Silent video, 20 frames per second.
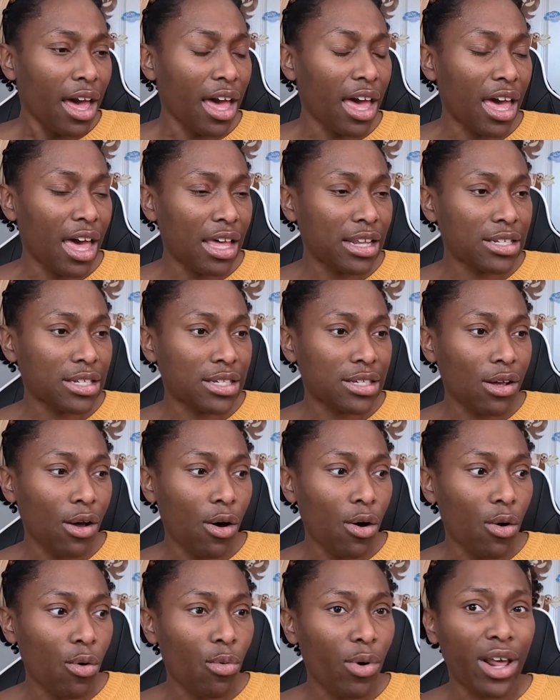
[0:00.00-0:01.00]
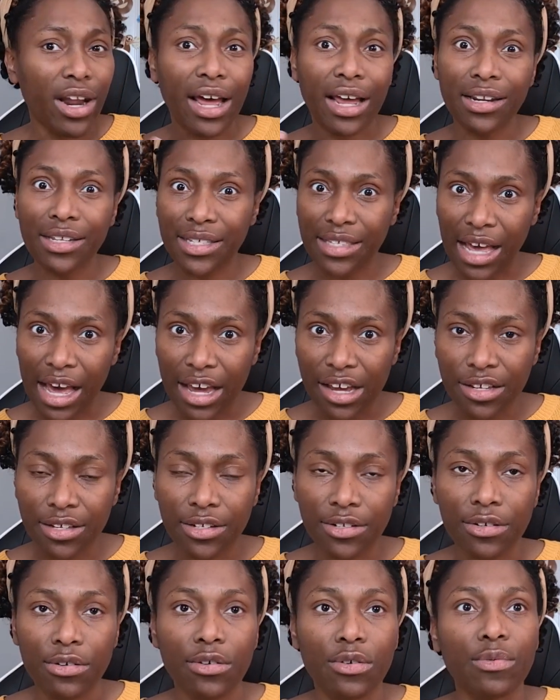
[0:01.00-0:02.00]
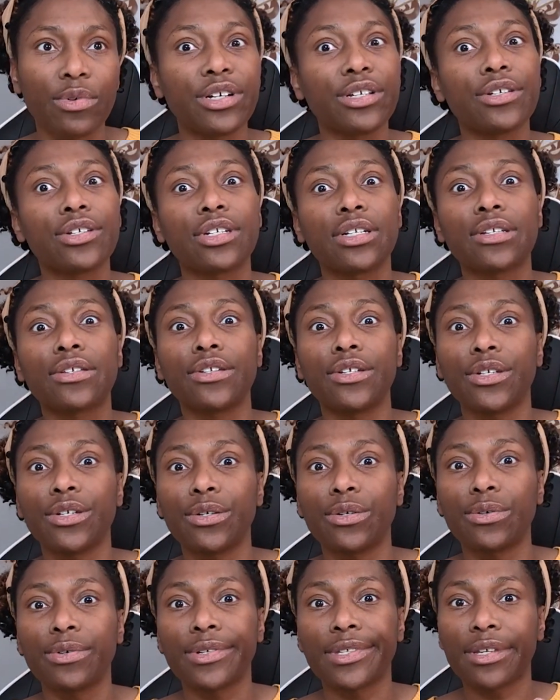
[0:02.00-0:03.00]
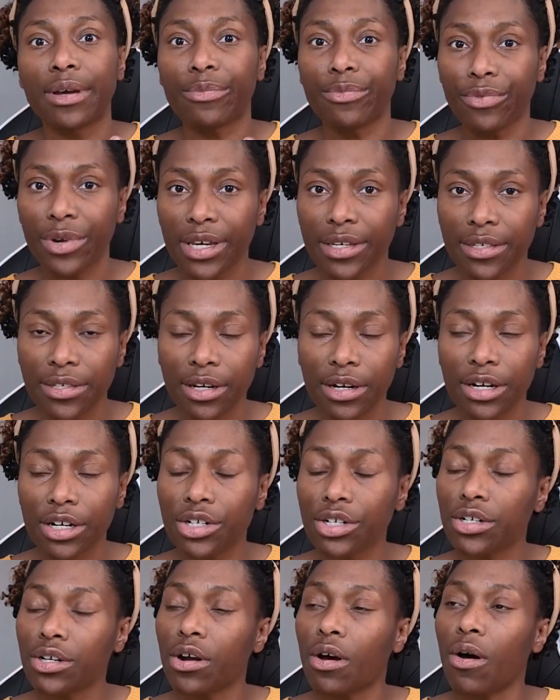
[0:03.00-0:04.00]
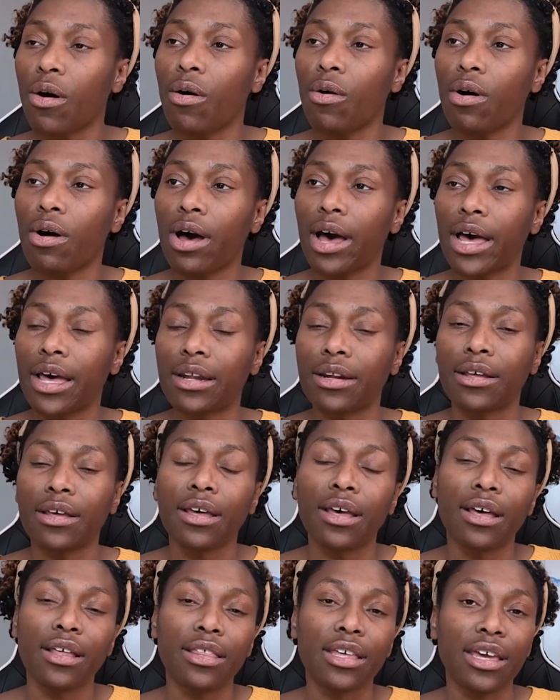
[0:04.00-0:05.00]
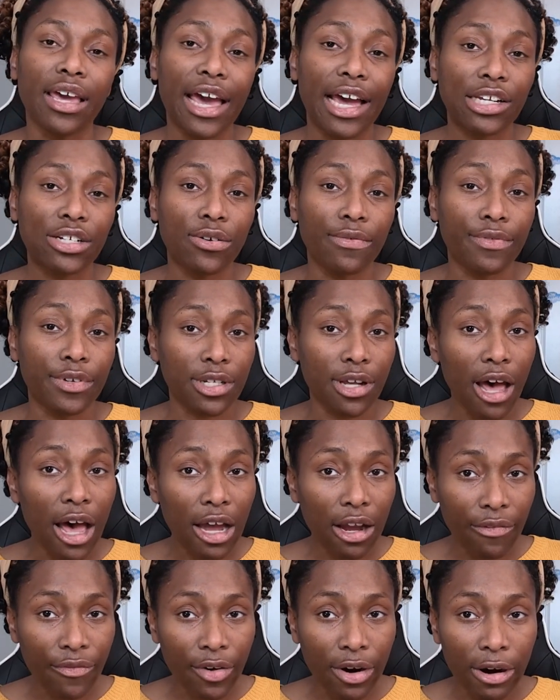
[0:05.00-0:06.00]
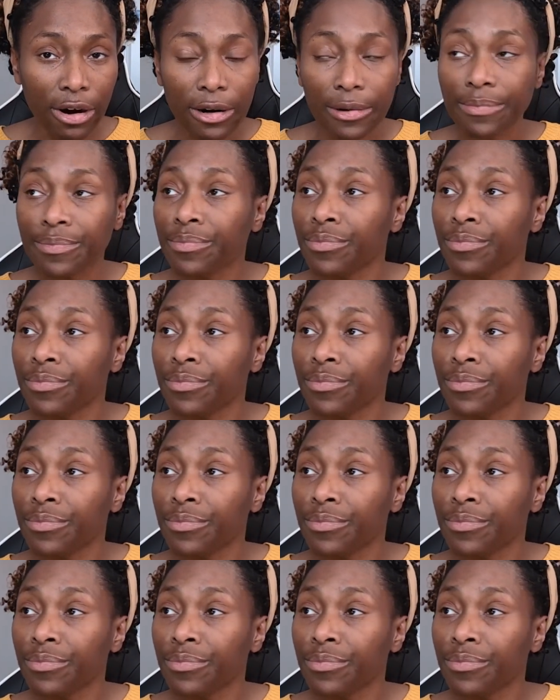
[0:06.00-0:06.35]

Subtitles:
And so what I decided to do was just do some research on the actual photographer.